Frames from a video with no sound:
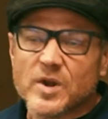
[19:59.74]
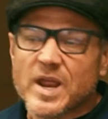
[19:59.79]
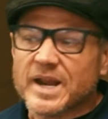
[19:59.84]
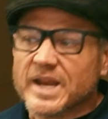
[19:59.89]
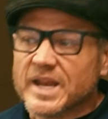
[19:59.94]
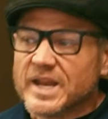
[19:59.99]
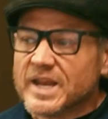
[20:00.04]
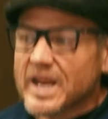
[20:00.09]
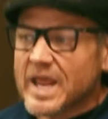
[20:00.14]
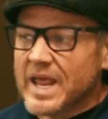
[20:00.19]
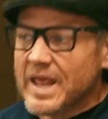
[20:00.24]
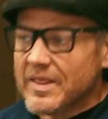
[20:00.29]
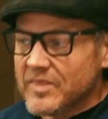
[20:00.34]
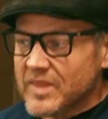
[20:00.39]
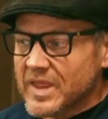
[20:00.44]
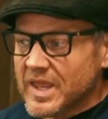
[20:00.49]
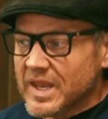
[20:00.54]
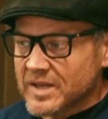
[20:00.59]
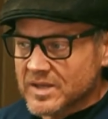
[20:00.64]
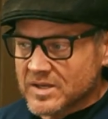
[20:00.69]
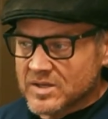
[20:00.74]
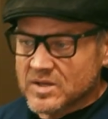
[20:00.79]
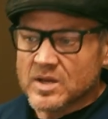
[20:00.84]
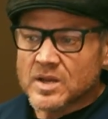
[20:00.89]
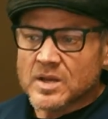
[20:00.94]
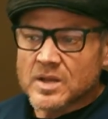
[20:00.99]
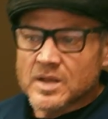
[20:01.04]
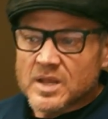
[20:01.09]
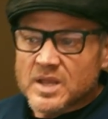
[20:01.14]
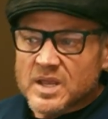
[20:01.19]
Reddit and then
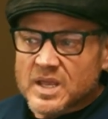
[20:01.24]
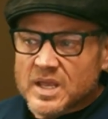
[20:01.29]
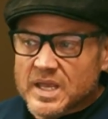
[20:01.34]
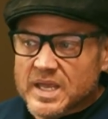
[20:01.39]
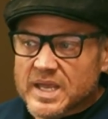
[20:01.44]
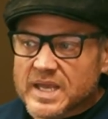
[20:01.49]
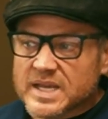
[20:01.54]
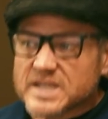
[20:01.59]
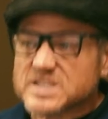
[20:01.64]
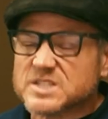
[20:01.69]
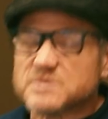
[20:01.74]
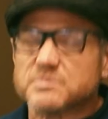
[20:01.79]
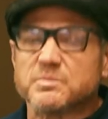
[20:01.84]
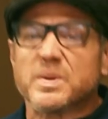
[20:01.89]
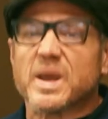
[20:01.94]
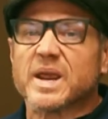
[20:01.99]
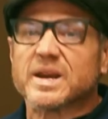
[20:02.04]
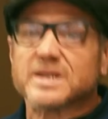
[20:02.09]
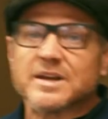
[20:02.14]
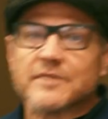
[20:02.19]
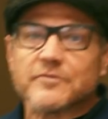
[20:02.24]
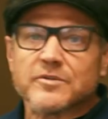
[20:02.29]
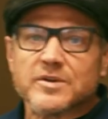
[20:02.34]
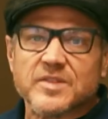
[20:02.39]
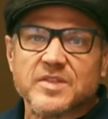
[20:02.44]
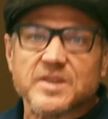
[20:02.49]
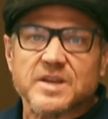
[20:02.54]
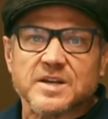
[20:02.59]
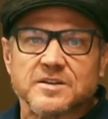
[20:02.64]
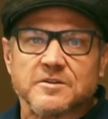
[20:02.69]
expect
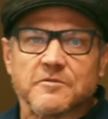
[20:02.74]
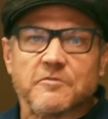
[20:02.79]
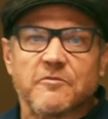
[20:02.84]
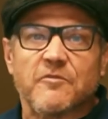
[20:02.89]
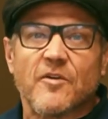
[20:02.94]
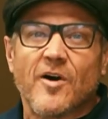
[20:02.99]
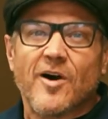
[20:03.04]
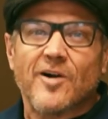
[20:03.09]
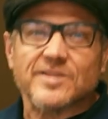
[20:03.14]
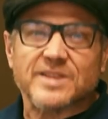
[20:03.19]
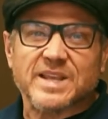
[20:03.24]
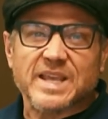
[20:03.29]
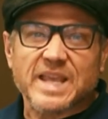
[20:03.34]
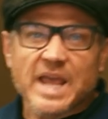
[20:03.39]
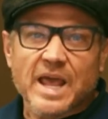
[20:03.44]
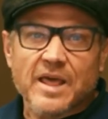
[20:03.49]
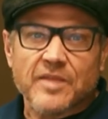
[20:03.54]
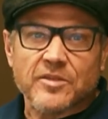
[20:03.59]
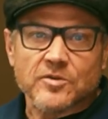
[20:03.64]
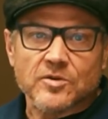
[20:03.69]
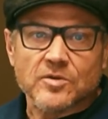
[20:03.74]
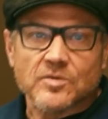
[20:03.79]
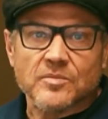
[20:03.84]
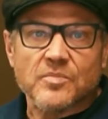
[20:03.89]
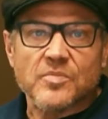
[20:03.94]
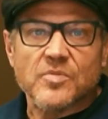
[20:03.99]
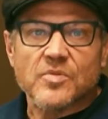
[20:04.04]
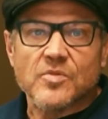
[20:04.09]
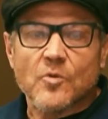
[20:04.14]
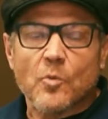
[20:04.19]
everything to fall together
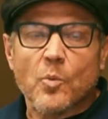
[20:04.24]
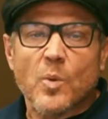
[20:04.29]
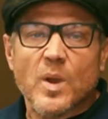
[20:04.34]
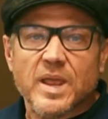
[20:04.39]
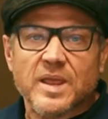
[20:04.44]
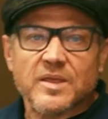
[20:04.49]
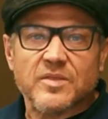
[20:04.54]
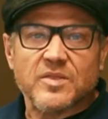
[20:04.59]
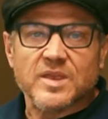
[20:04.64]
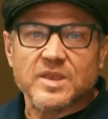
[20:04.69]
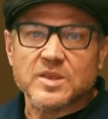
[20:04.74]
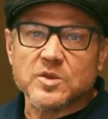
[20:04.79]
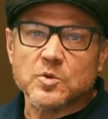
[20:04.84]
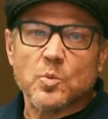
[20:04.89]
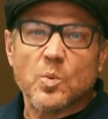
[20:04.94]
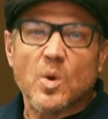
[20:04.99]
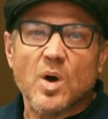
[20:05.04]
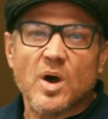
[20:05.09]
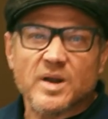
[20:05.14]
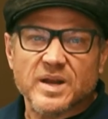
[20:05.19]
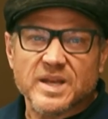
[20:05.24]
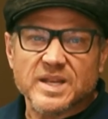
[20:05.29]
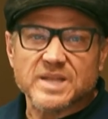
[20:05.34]
the way that you want